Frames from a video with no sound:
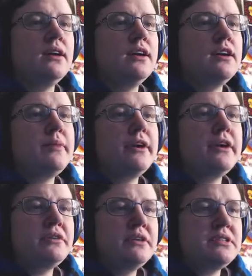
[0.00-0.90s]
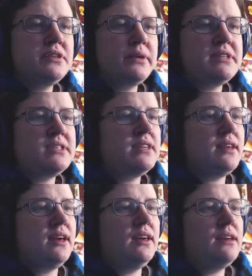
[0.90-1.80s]
A burial is no easy
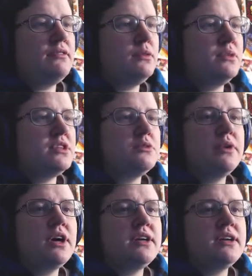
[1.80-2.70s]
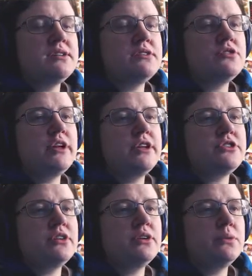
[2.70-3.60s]
thing, even when the departed is a
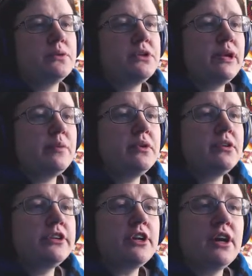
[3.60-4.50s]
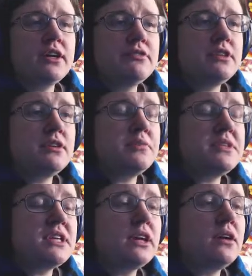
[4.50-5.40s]
stranger. Were you able to learn aught of the
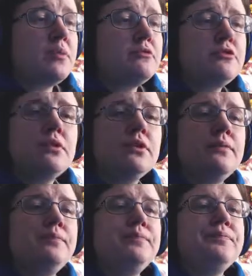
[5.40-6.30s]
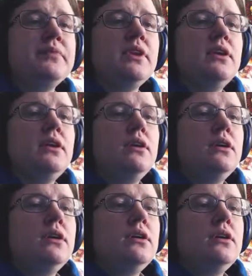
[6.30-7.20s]
missing common folk?
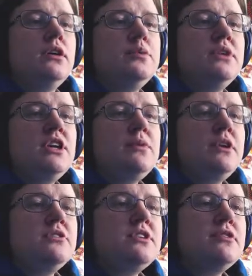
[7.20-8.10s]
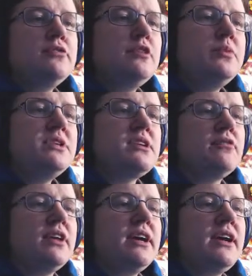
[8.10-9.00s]
You've been keeping yourself rather busy
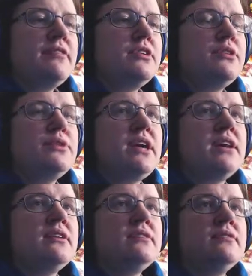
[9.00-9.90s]
of late, haven't you, Lien?